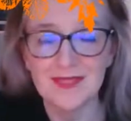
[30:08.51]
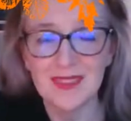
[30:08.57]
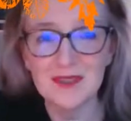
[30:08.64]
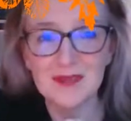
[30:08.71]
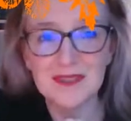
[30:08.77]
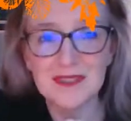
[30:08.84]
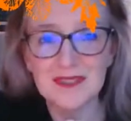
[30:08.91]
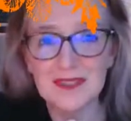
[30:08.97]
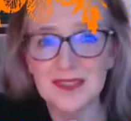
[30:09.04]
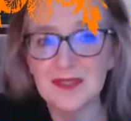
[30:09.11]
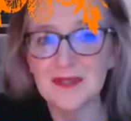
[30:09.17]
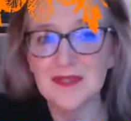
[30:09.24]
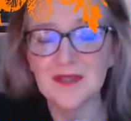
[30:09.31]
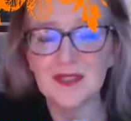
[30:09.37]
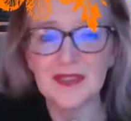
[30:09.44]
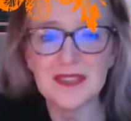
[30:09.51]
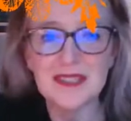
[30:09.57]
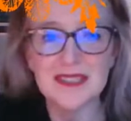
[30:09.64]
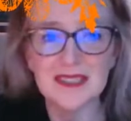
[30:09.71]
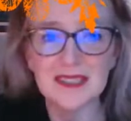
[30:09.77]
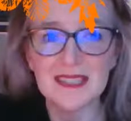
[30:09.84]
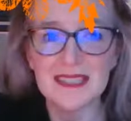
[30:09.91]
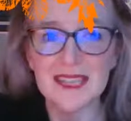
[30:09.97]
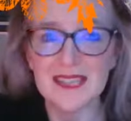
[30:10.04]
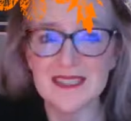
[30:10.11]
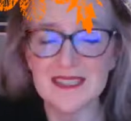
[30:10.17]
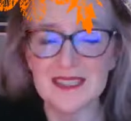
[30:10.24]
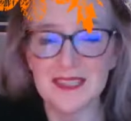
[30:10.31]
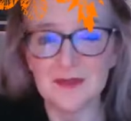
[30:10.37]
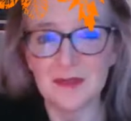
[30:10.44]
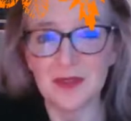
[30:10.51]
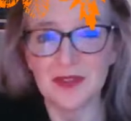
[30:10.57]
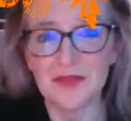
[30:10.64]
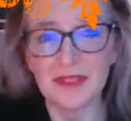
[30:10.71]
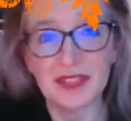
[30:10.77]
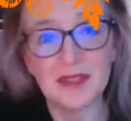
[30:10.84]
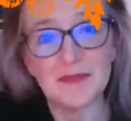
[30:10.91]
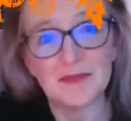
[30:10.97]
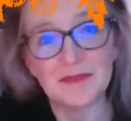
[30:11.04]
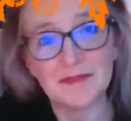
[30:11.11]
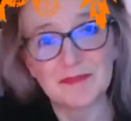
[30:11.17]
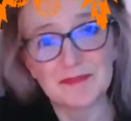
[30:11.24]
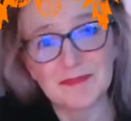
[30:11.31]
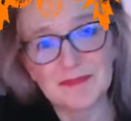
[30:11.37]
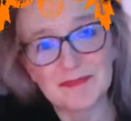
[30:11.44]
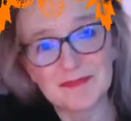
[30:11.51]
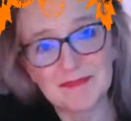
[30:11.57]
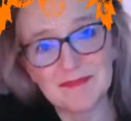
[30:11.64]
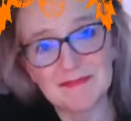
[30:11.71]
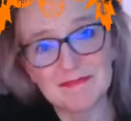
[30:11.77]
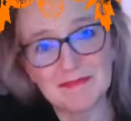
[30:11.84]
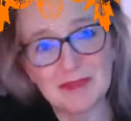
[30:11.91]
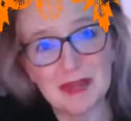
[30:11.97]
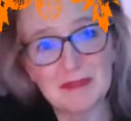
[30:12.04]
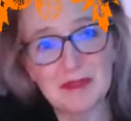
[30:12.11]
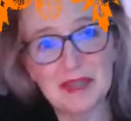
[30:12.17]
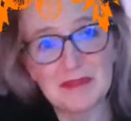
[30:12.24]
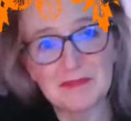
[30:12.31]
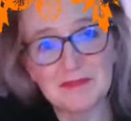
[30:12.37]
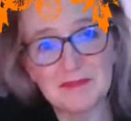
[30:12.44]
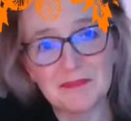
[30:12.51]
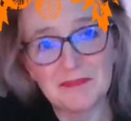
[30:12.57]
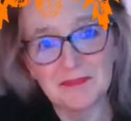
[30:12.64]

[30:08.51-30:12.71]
There was there was very silly dancing briefly by me.